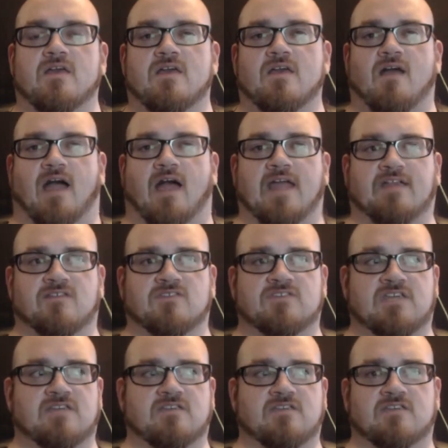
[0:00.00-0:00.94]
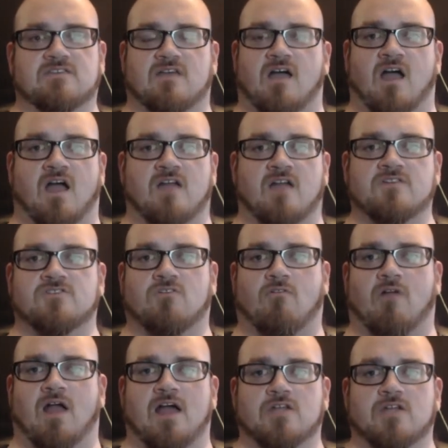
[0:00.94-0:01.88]
I can see this
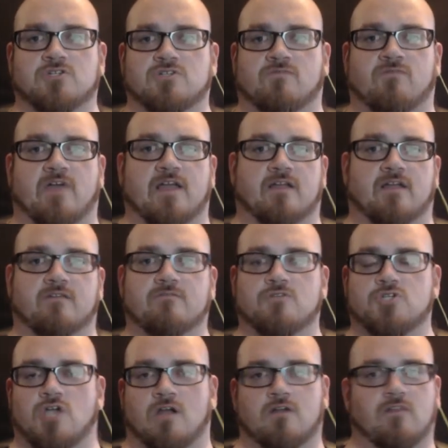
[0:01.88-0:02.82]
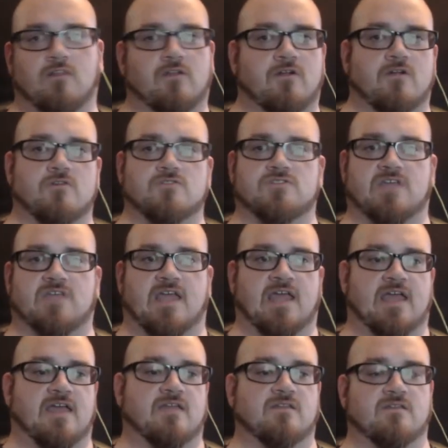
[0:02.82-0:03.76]
entourage of like jugglers
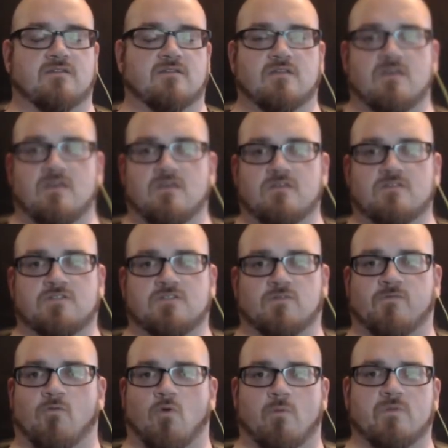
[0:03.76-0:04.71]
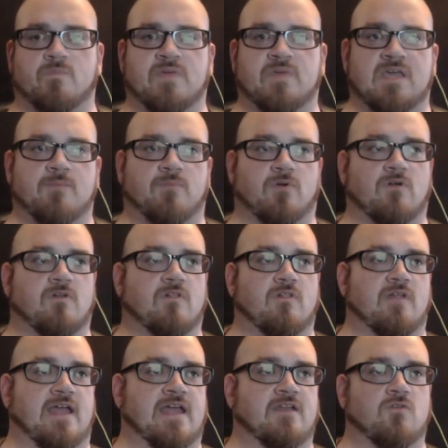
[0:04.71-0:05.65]
and deformed
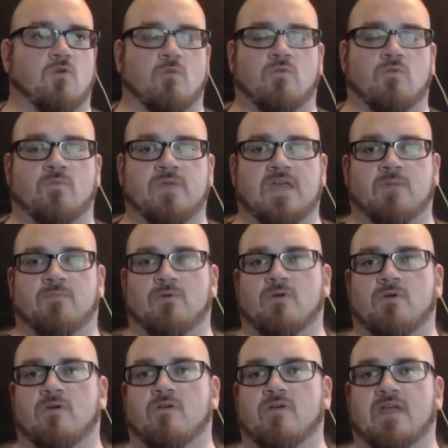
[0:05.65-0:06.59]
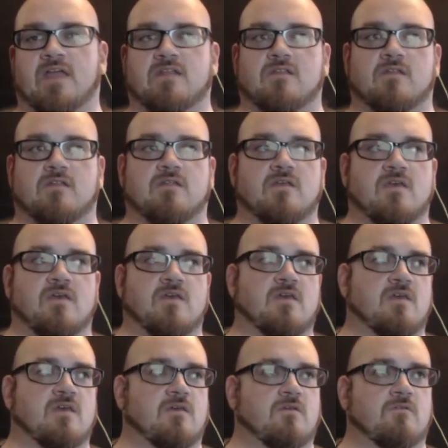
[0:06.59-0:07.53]
people and normal people and
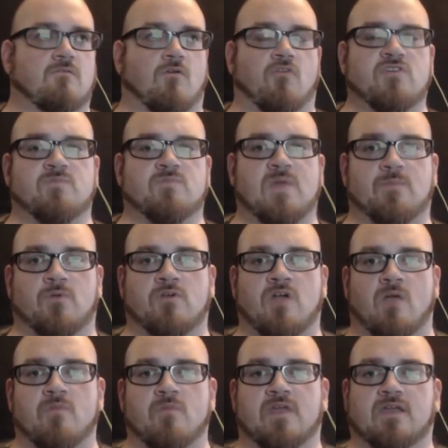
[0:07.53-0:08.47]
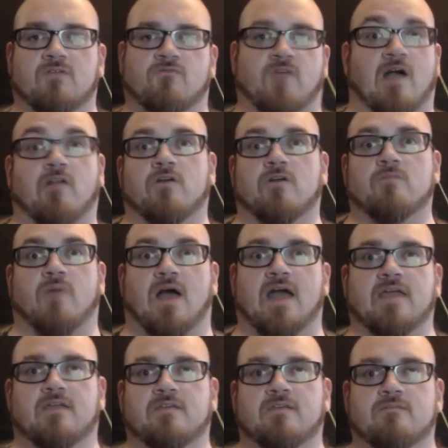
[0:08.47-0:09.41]
all these people coming, followed
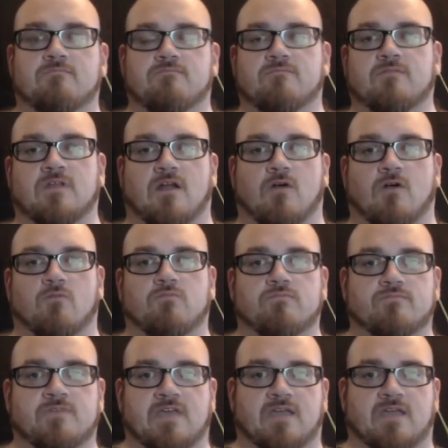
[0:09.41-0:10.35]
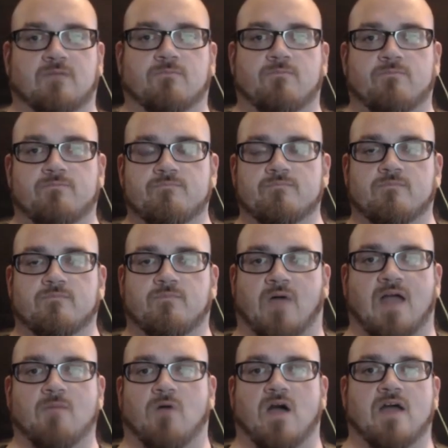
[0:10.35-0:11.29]
by, King
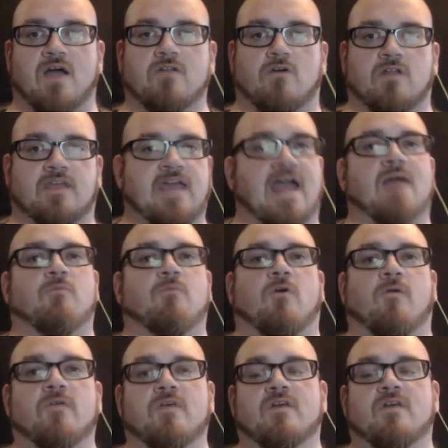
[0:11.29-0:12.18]
Paimon on a camel.